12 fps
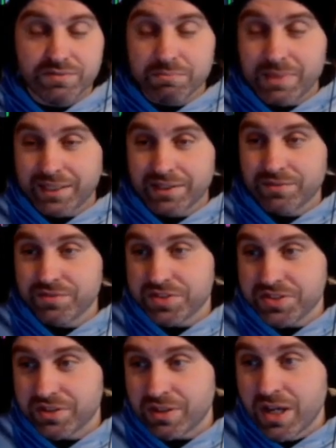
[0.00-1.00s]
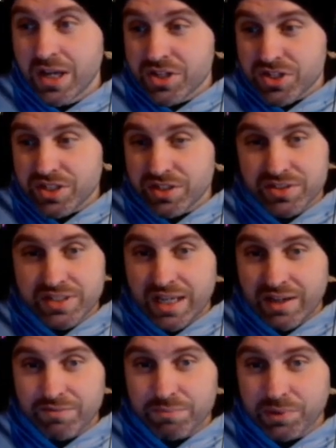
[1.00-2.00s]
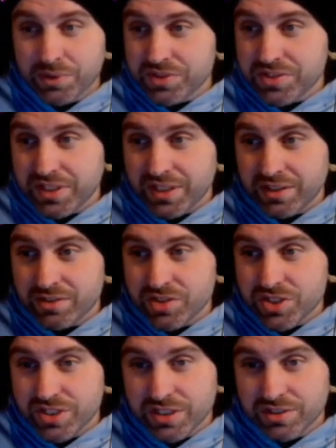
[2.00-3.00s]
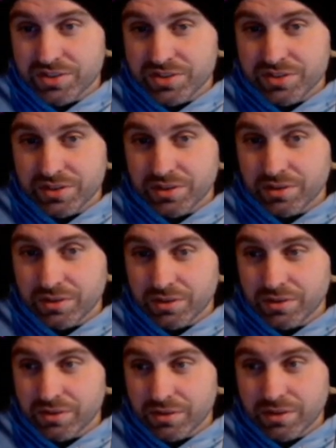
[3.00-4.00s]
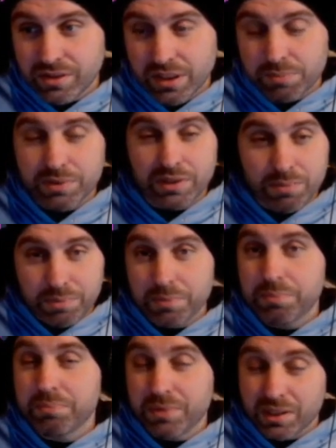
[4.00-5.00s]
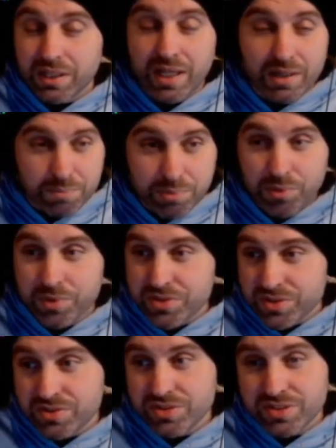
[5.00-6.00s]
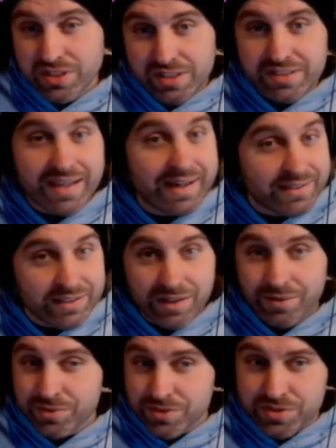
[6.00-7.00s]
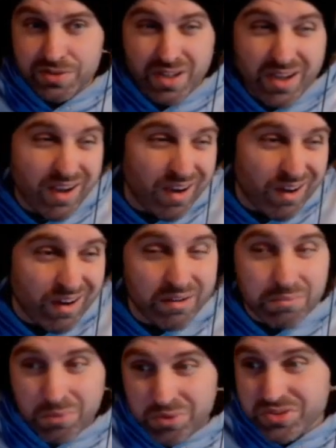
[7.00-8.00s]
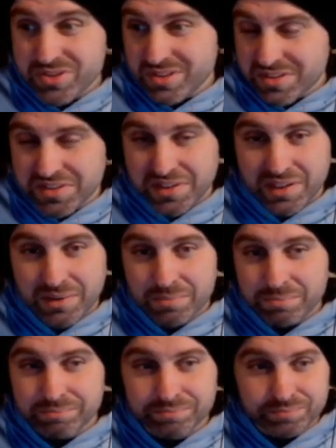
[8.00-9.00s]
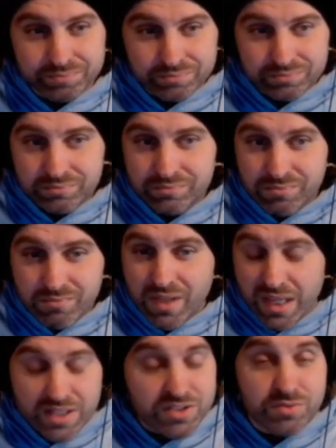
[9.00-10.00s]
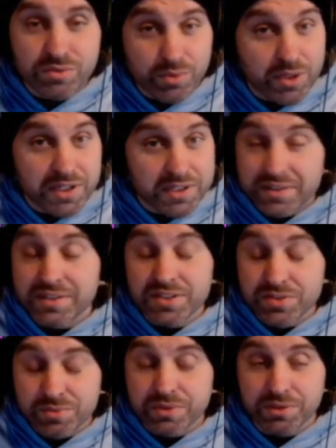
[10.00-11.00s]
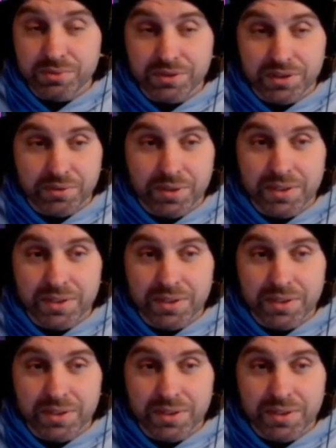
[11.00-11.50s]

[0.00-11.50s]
magnificent. She doesn't have books, and she is still keeping up a lot of poisons. The attack down is on most of the time. It's great. It's really, really great.